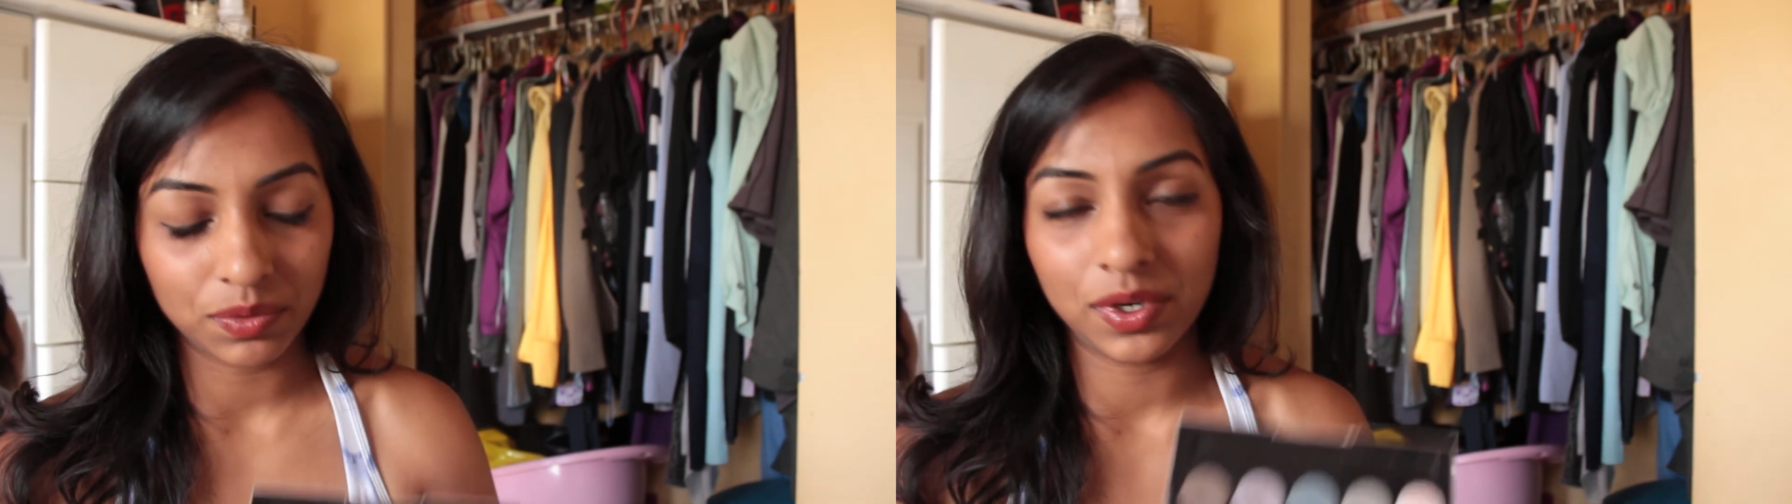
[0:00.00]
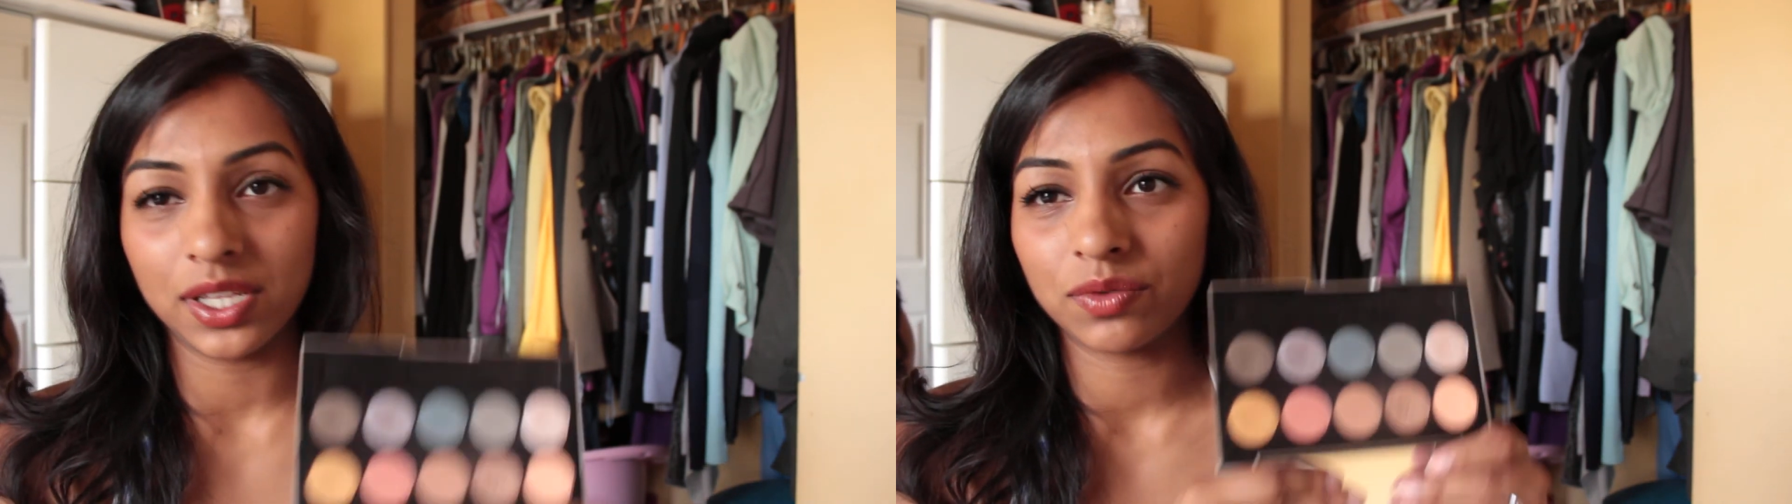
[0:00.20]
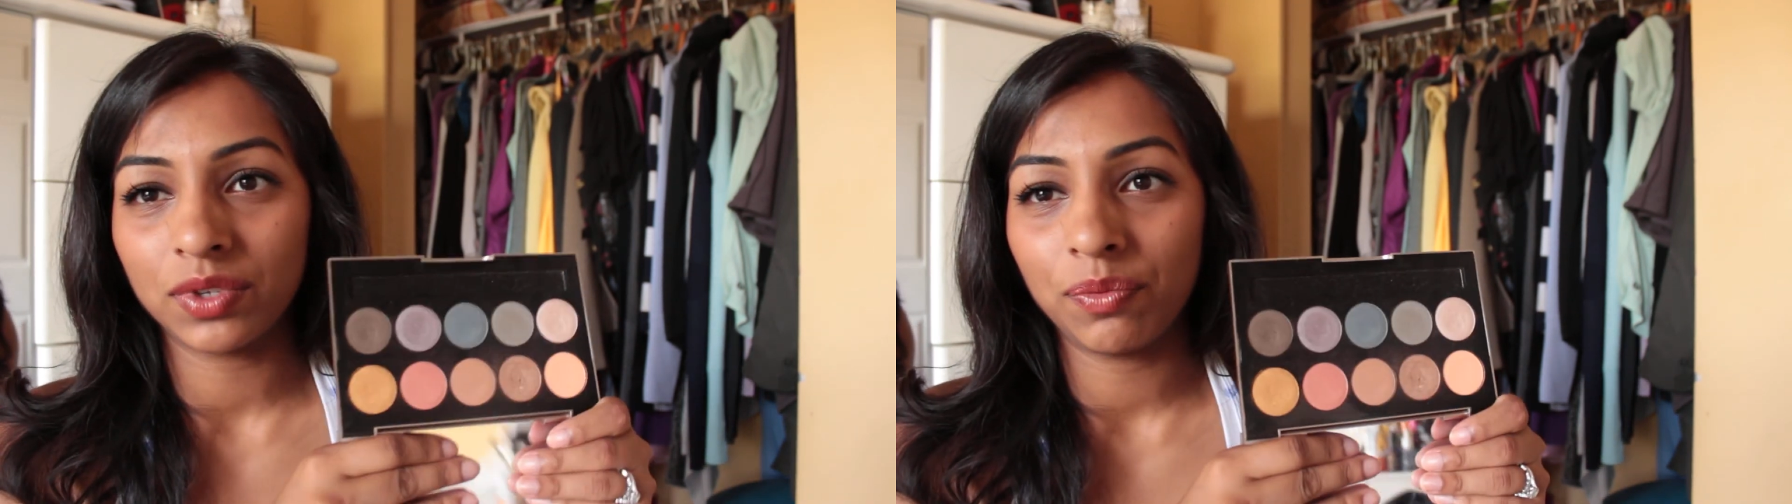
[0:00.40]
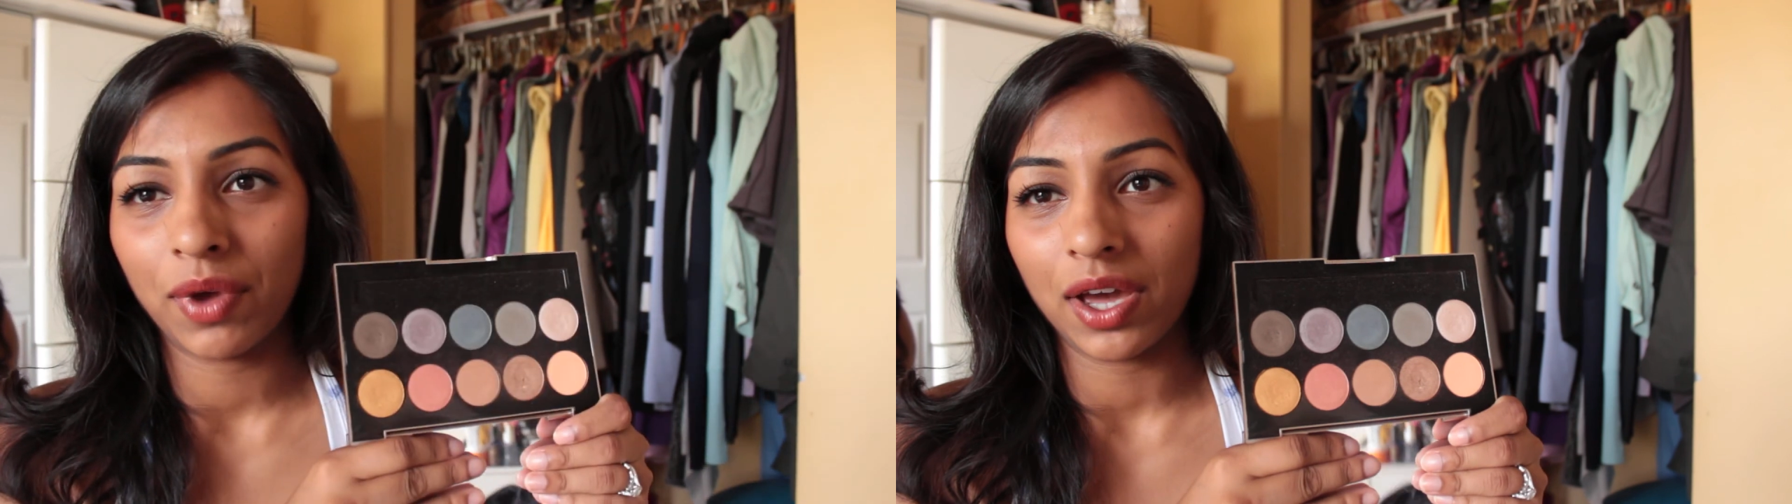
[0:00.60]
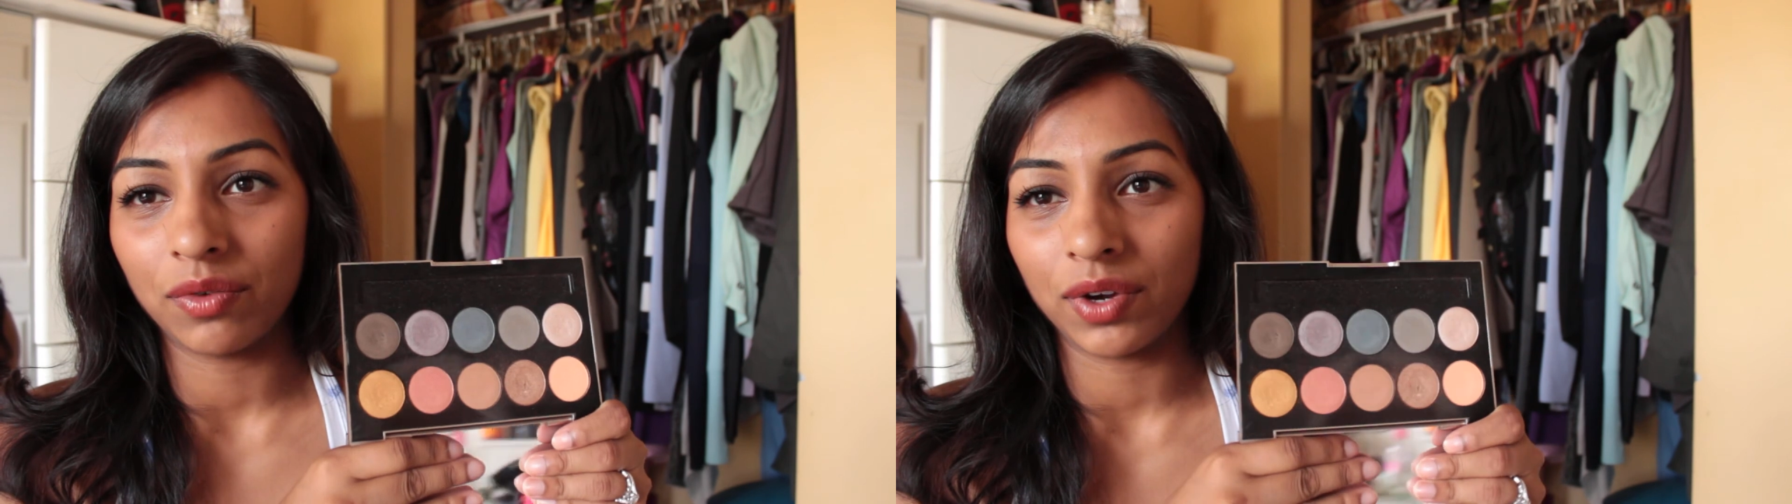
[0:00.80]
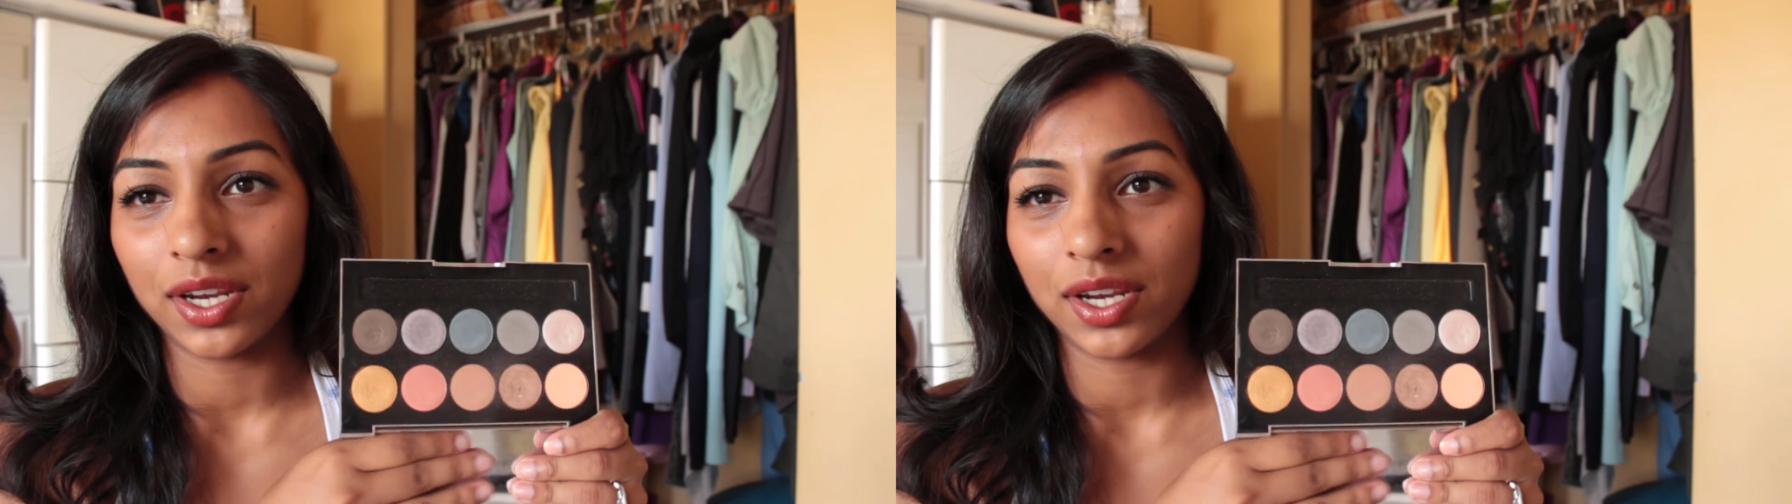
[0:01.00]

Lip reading: one, it's really powdery.